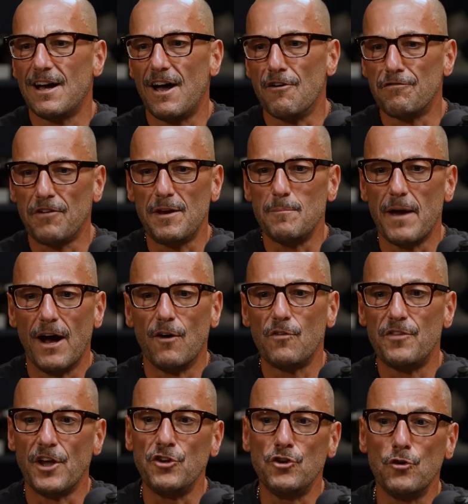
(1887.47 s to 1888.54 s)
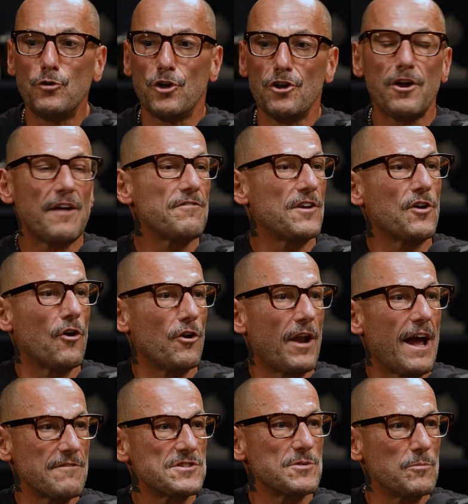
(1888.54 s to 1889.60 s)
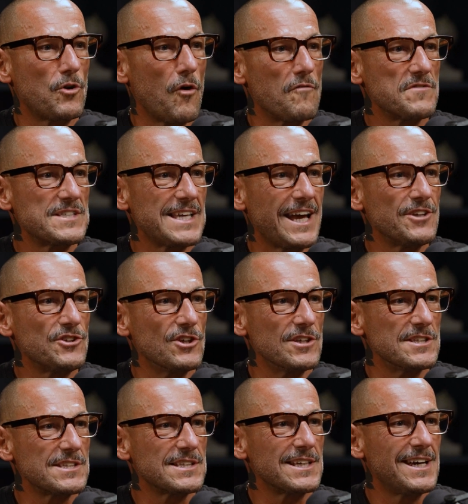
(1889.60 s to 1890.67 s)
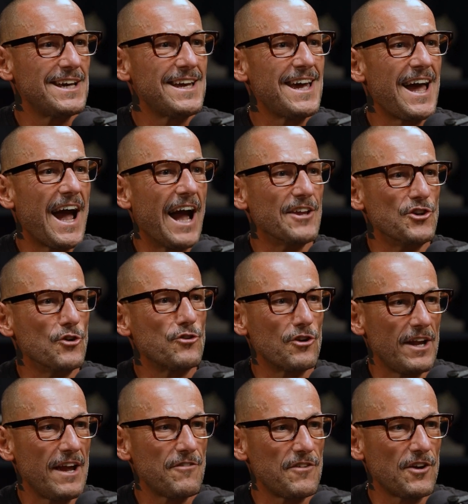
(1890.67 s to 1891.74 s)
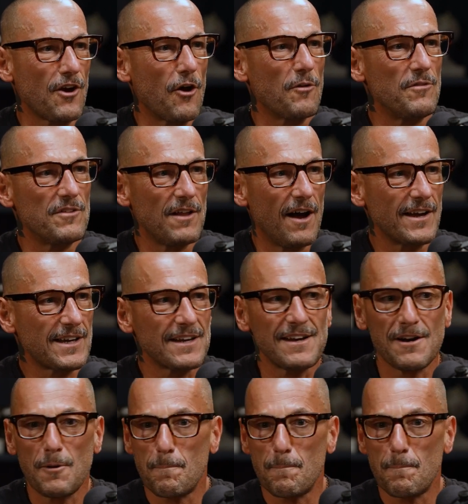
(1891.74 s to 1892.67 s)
a female, then you're going to have to go and have some conversations, and you're going to have to go and like